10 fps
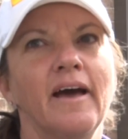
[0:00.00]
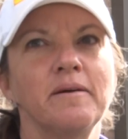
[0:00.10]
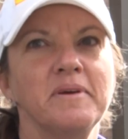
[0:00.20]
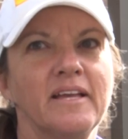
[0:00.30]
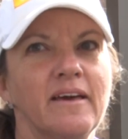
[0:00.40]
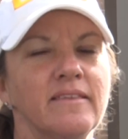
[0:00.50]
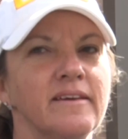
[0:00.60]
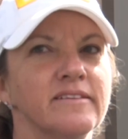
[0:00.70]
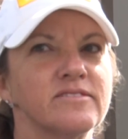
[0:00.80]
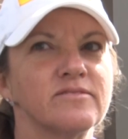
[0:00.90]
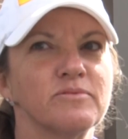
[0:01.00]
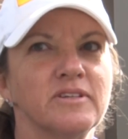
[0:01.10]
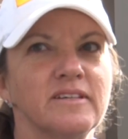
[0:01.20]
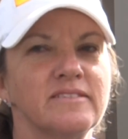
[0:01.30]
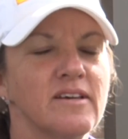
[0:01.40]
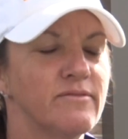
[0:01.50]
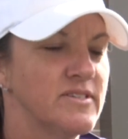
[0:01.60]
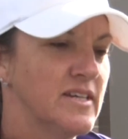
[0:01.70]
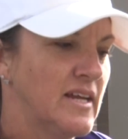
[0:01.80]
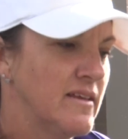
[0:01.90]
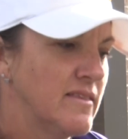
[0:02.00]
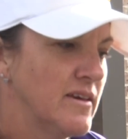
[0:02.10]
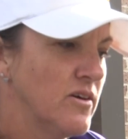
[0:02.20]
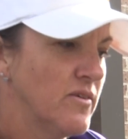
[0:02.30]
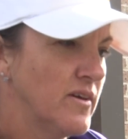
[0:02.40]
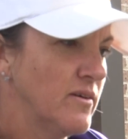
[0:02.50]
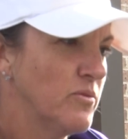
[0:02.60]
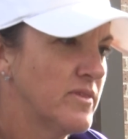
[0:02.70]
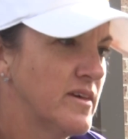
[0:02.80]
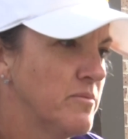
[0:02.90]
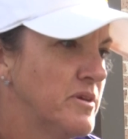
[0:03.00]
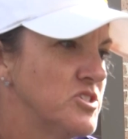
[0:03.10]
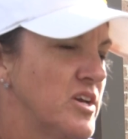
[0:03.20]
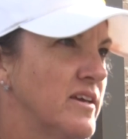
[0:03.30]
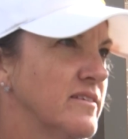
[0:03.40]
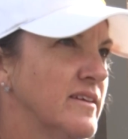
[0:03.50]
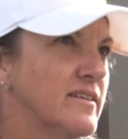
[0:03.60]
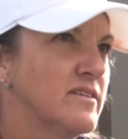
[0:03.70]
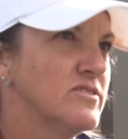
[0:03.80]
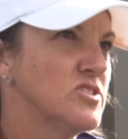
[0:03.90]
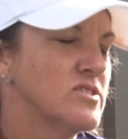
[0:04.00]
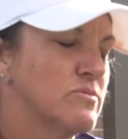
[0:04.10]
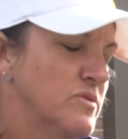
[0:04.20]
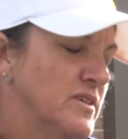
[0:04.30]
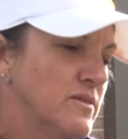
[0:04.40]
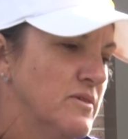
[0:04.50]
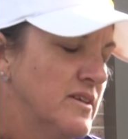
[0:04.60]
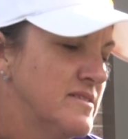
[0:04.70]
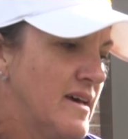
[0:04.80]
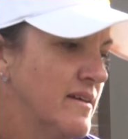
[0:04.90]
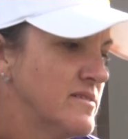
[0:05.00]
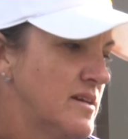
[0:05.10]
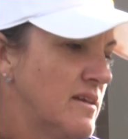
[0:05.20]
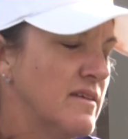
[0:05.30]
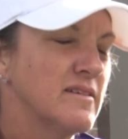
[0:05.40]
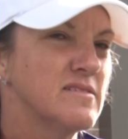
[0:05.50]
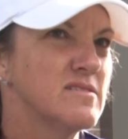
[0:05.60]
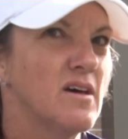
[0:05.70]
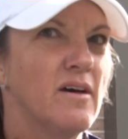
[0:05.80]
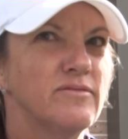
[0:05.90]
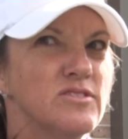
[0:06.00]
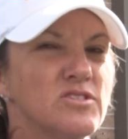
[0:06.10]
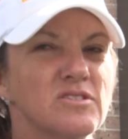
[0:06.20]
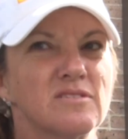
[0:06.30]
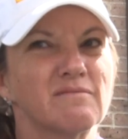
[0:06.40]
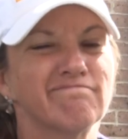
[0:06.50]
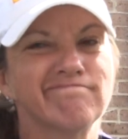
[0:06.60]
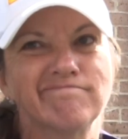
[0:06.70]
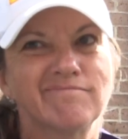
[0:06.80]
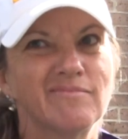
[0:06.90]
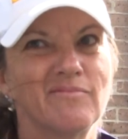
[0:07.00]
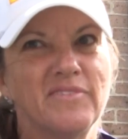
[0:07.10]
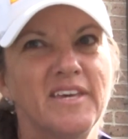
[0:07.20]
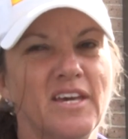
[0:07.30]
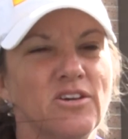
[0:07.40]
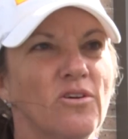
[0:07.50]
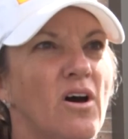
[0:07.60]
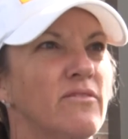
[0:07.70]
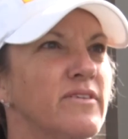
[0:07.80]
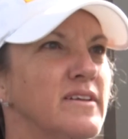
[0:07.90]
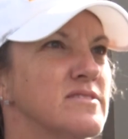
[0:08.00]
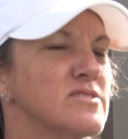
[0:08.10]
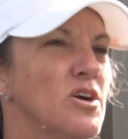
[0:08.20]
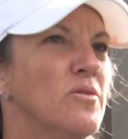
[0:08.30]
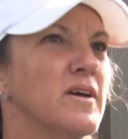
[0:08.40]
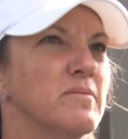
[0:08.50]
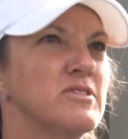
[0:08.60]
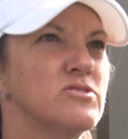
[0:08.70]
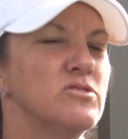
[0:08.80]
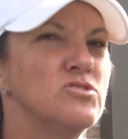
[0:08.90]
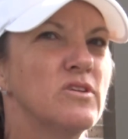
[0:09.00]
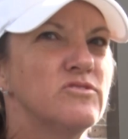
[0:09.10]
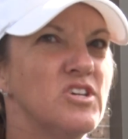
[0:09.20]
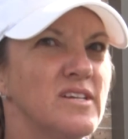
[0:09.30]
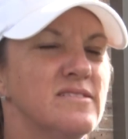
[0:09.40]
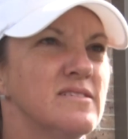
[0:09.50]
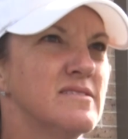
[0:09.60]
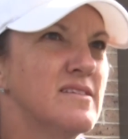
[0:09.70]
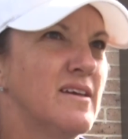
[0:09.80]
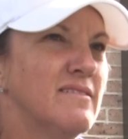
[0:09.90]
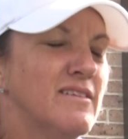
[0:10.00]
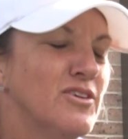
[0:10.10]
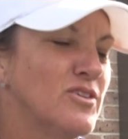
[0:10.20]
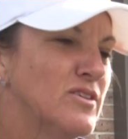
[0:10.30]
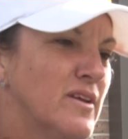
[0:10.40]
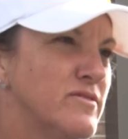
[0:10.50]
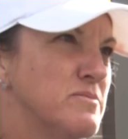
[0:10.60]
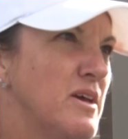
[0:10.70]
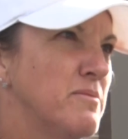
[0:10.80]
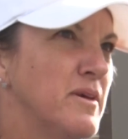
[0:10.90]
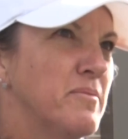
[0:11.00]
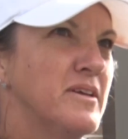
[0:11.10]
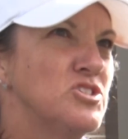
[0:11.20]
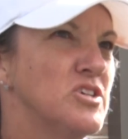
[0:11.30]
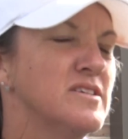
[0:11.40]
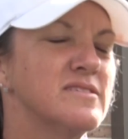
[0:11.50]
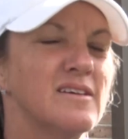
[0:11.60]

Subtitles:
I think it's really tough to get anything going with their pitching. They're just really, really talented. I think it's tough to just get your offense going. As soon as you have chances, then they're good enough to make big pitches.